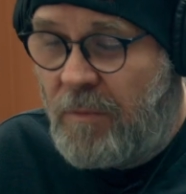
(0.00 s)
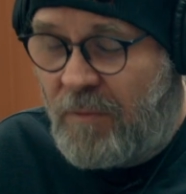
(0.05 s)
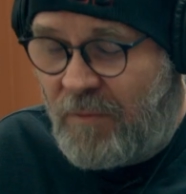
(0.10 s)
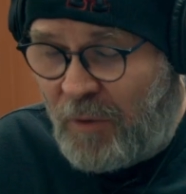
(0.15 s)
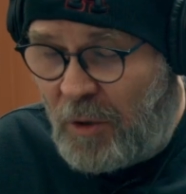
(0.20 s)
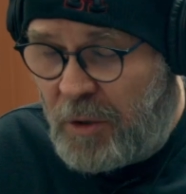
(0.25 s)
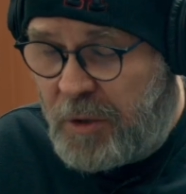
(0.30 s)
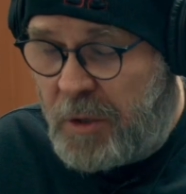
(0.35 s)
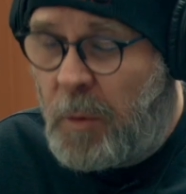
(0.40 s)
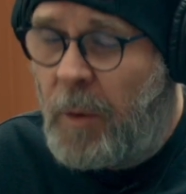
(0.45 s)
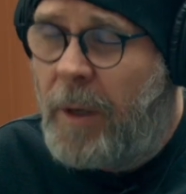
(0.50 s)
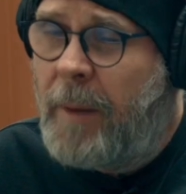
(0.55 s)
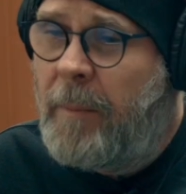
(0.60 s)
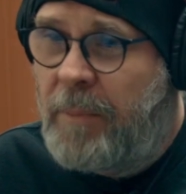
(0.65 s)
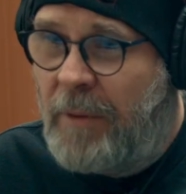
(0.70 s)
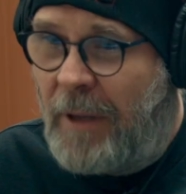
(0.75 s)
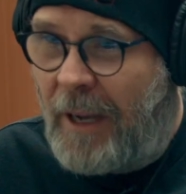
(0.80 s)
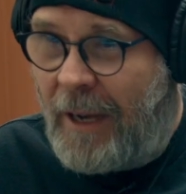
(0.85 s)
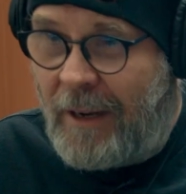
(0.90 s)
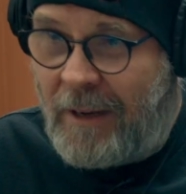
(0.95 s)
full
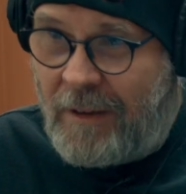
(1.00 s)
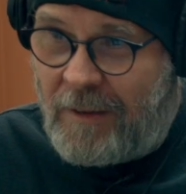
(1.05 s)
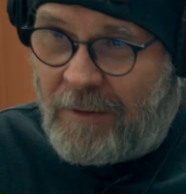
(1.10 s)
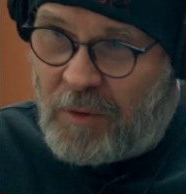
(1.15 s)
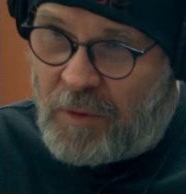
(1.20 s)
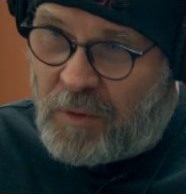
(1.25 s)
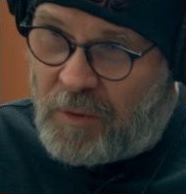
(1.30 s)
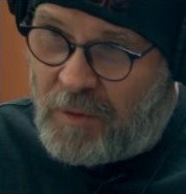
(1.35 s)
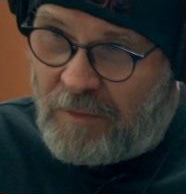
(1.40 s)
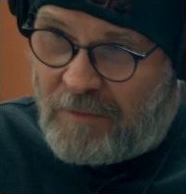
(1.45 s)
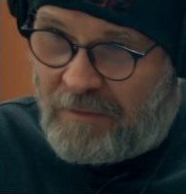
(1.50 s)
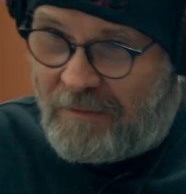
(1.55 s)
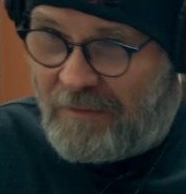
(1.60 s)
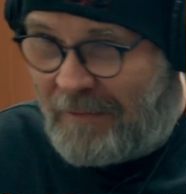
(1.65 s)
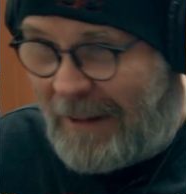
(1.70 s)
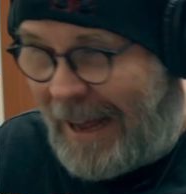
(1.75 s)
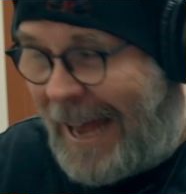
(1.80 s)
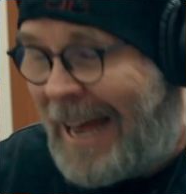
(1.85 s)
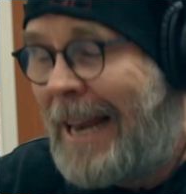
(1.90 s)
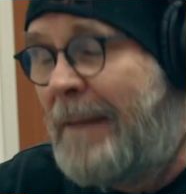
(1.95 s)
screenplay
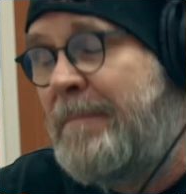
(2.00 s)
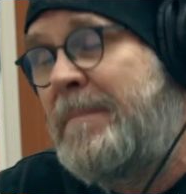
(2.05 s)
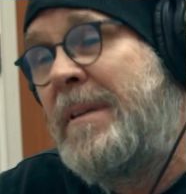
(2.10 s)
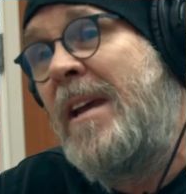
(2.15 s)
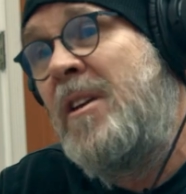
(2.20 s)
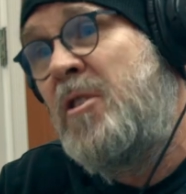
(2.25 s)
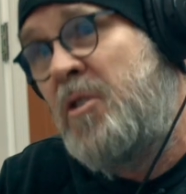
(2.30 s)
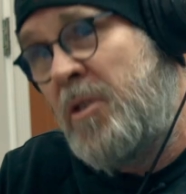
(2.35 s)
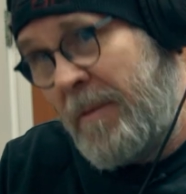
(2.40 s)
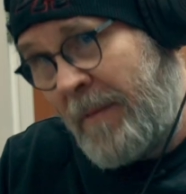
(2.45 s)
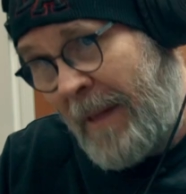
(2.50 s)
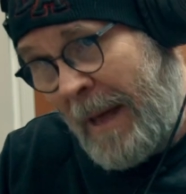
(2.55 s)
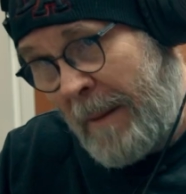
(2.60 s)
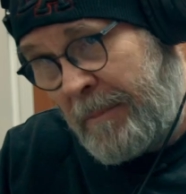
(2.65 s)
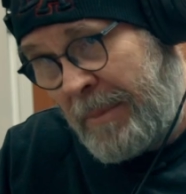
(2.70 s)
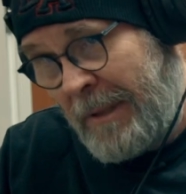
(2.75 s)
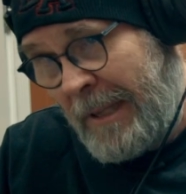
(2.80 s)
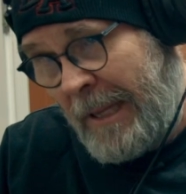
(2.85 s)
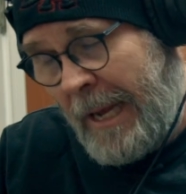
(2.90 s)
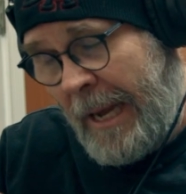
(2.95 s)
adaptation of that
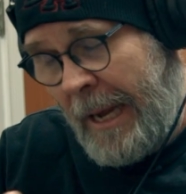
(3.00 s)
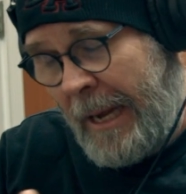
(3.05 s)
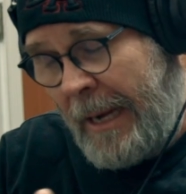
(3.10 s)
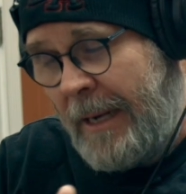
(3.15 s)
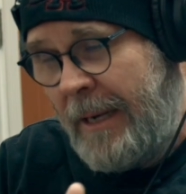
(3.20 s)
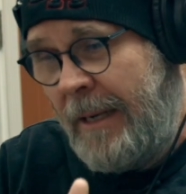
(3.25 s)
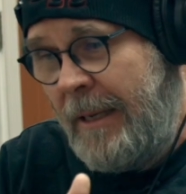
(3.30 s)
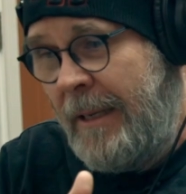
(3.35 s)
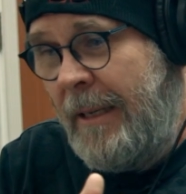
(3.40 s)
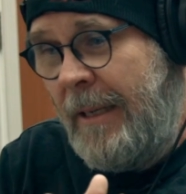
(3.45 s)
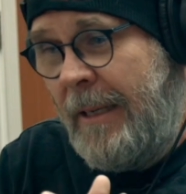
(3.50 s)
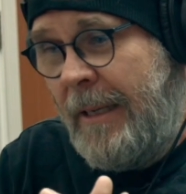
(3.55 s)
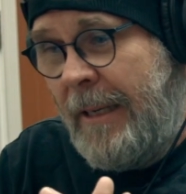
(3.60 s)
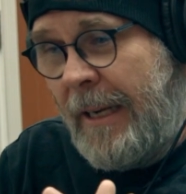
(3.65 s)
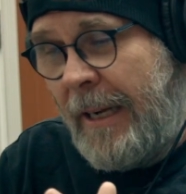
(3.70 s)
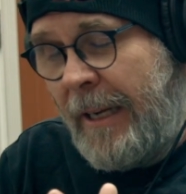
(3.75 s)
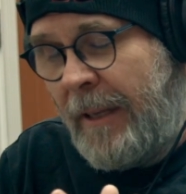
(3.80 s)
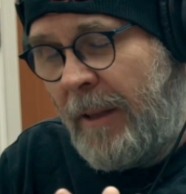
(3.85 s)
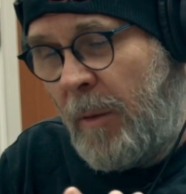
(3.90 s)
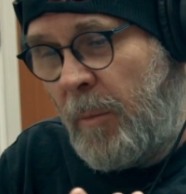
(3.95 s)
play,
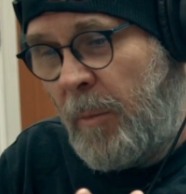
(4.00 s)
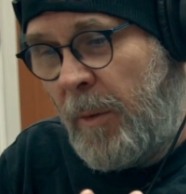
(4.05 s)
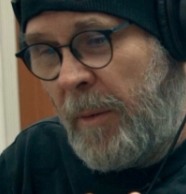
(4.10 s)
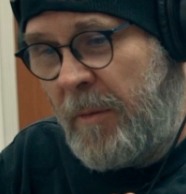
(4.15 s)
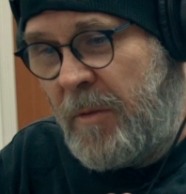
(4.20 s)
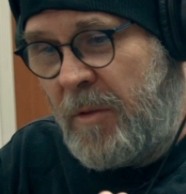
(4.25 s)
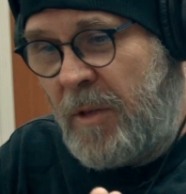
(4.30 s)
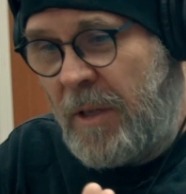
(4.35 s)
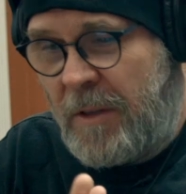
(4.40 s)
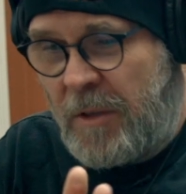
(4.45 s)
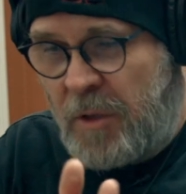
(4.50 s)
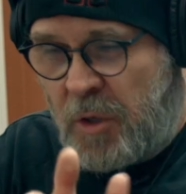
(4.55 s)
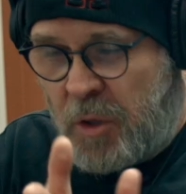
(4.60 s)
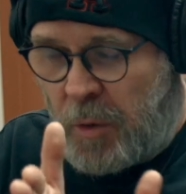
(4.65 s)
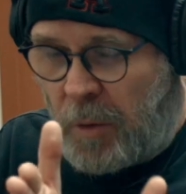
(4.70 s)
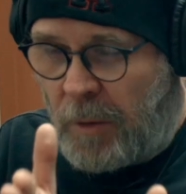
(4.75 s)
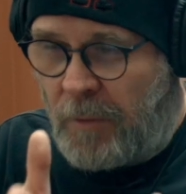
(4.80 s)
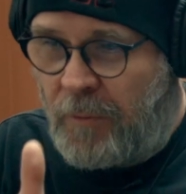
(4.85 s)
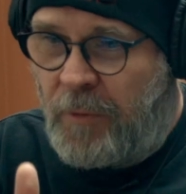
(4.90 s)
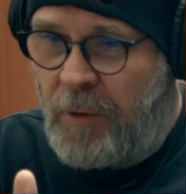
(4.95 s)
and then we did this
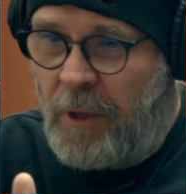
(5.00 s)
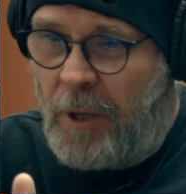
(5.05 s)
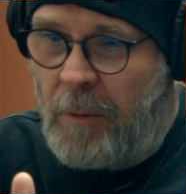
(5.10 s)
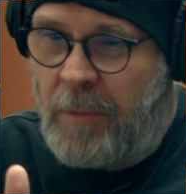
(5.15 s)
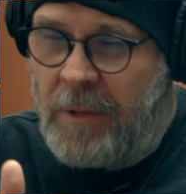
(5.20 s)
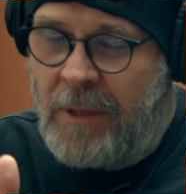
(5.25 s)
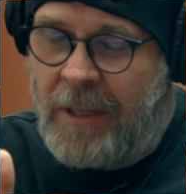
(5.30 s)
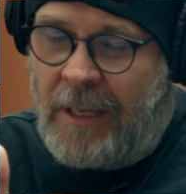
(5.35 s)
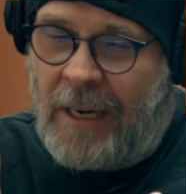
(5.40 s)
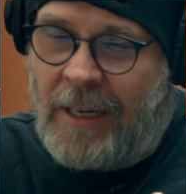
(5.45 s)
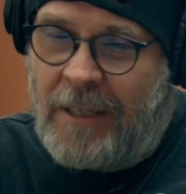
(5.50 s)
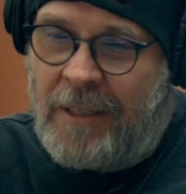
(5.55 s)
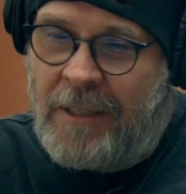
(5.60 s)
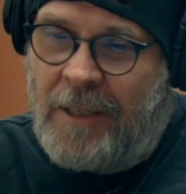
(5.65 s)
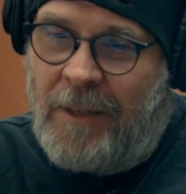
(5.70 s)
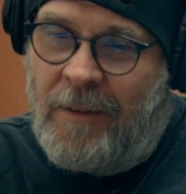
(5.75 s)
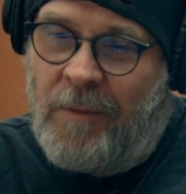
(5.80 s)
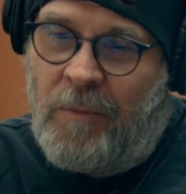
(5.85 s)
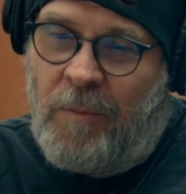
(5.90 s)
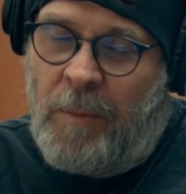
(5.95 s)
short film with the
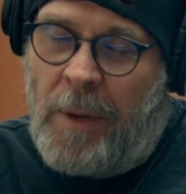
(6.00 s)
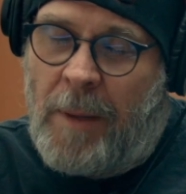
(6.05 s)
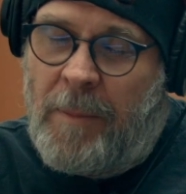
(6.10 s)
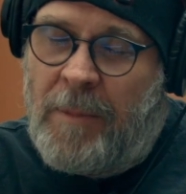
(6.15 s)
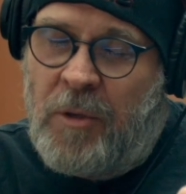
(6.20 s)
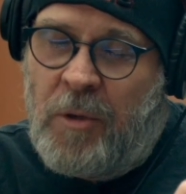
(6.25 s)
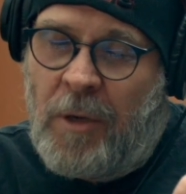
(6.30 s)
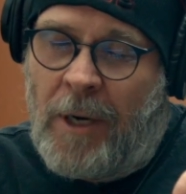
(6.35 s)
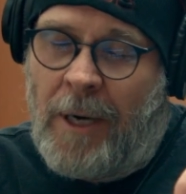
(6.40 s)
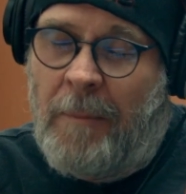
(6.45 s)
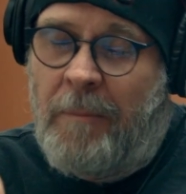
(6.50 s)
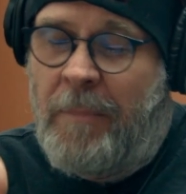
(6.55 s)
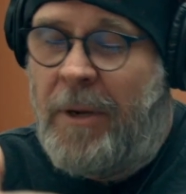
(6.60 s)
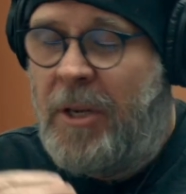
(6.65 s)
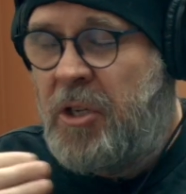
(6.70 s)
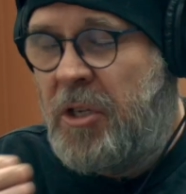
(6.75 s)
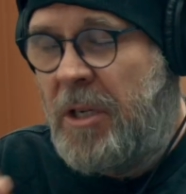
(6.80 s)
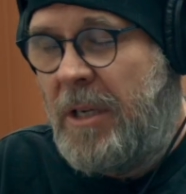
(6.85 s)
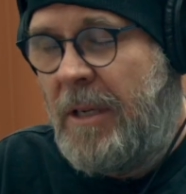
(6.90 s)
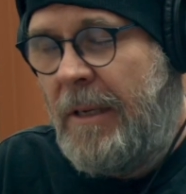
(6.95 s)
idea of maybe trying to
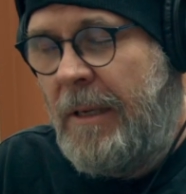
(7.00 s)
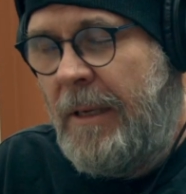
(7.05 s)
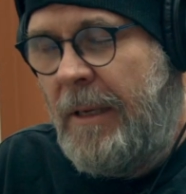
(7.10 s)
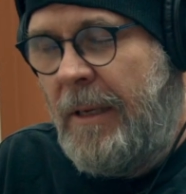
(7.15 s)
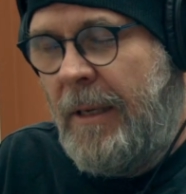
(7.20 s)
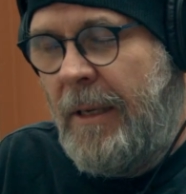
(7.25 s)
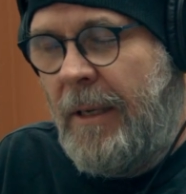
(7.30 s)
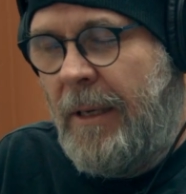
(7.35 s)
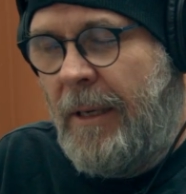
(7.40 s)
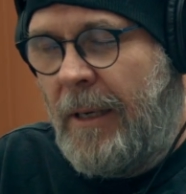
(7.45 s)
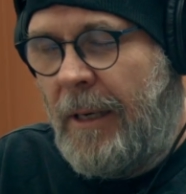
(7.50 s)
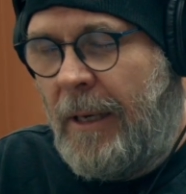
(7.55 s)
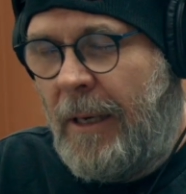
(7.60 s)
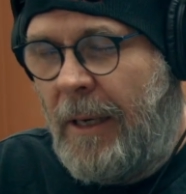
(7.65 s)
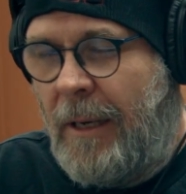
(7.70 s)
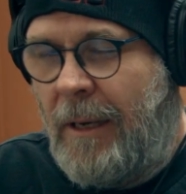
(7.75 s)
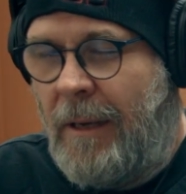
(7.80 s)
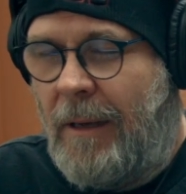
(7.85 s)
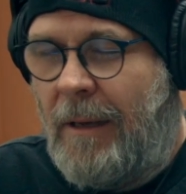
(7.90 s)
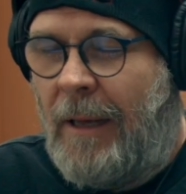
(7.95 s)
pitch it
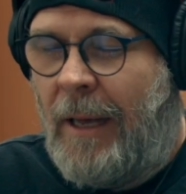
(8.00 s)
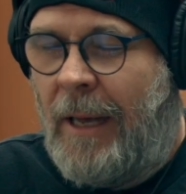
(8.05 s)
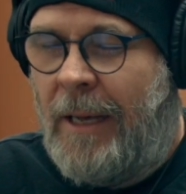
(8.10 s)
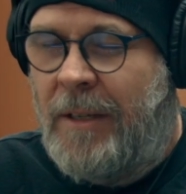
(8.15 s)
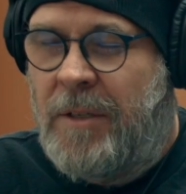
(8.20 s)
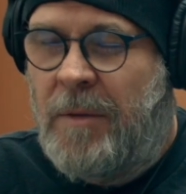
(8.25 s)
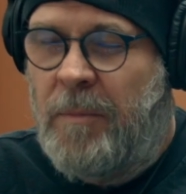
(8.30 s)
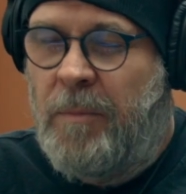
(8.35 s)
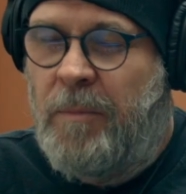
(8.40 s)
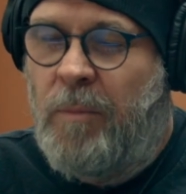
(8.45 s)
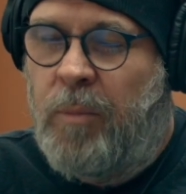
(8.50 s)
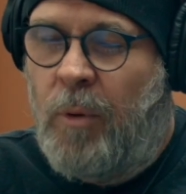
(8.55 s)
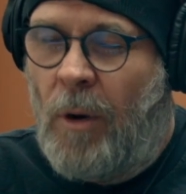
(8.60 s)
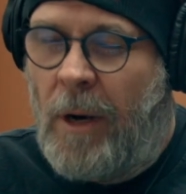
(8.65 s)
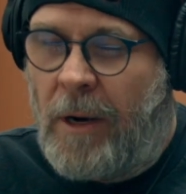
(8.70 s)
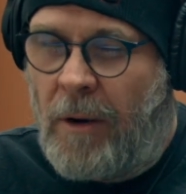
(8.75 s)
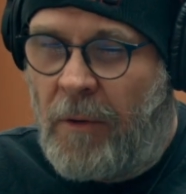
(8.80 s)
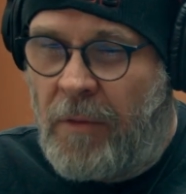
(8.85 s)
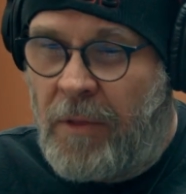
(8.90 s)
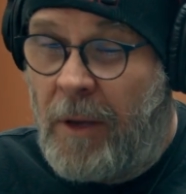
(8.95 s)
as a
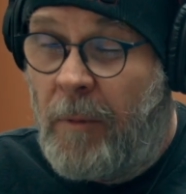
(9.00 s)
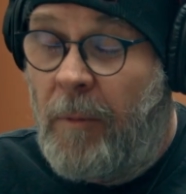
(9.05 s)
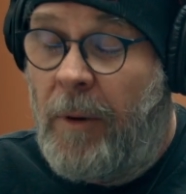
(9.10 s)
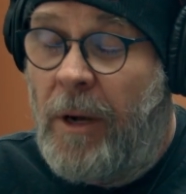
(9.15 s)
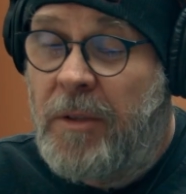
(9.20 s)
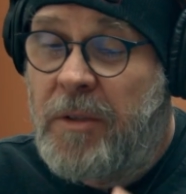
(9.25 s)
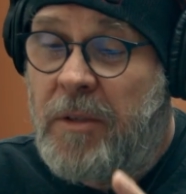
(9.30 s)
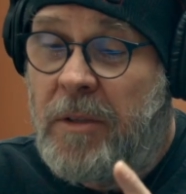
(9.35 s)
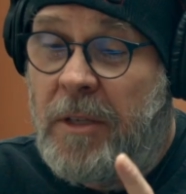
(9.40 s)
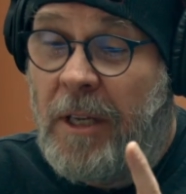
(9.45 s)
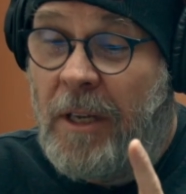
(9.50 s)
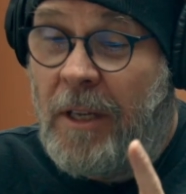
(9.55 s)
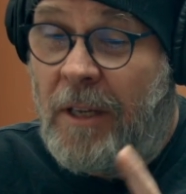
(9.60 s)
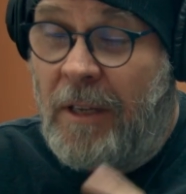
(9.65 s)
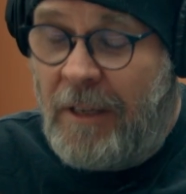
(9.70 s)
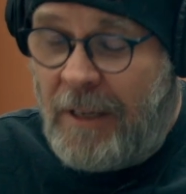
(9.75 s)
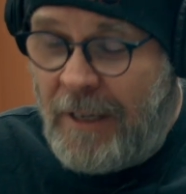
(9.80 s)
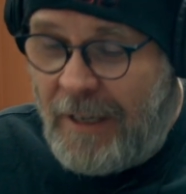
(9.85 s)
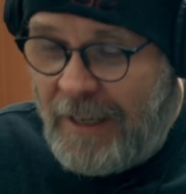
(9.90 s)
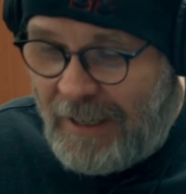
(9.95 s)
broader thing. We also did it.